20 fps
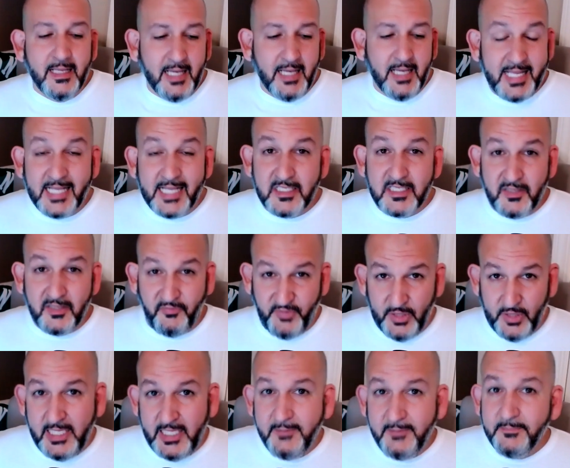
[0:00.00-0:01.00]
Against
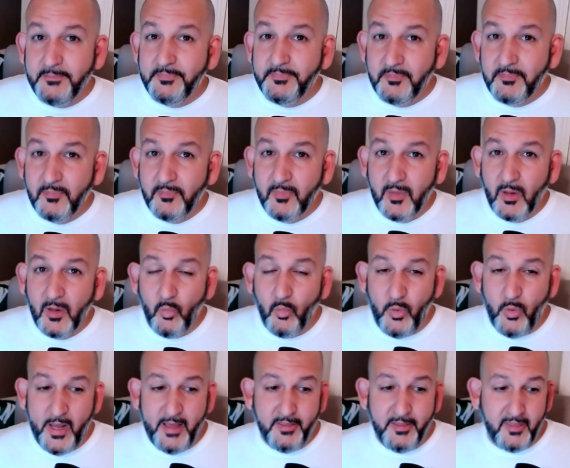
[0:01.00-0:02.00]
Philly,
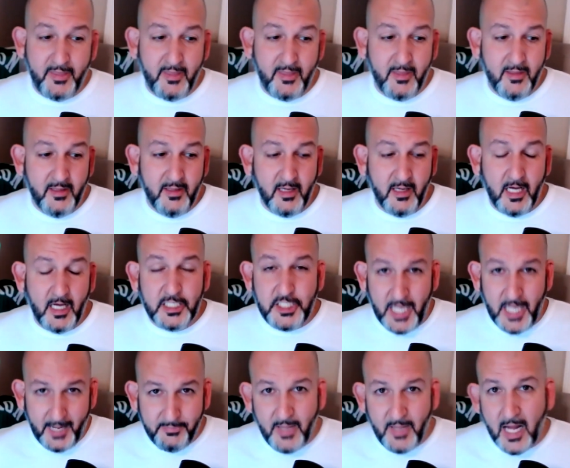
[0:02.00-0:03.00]
with a
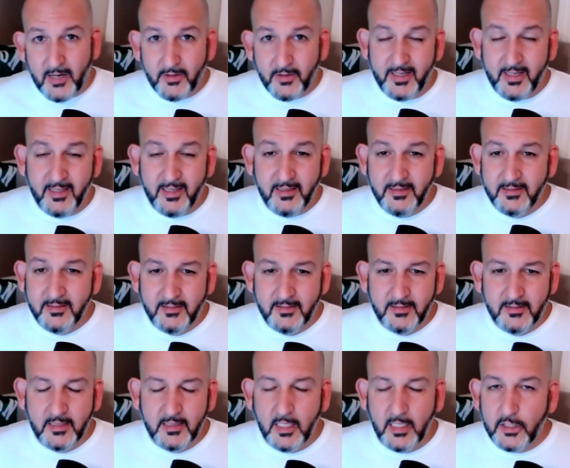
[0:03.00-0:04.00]
shot blocker there,
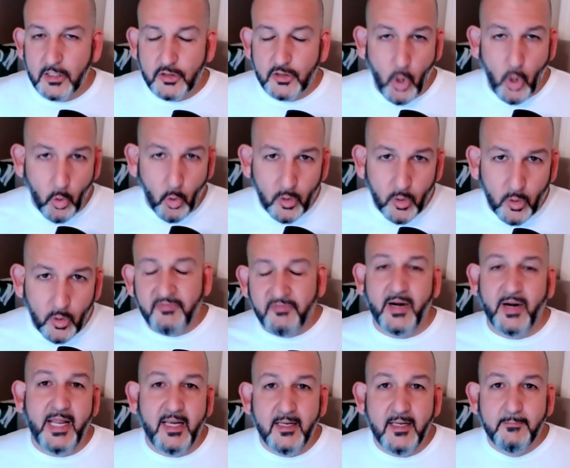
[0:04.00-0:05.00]
totally
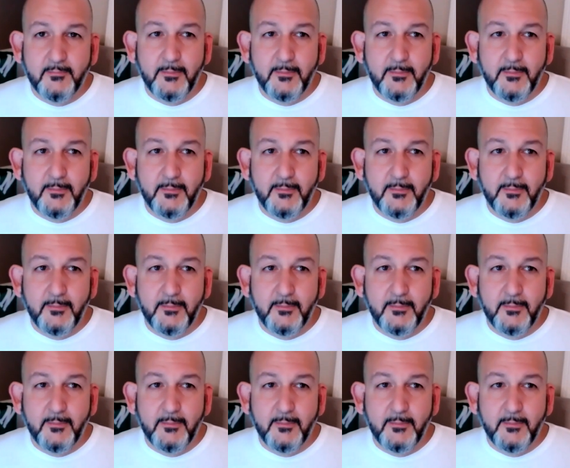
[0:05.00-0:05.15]
afraid.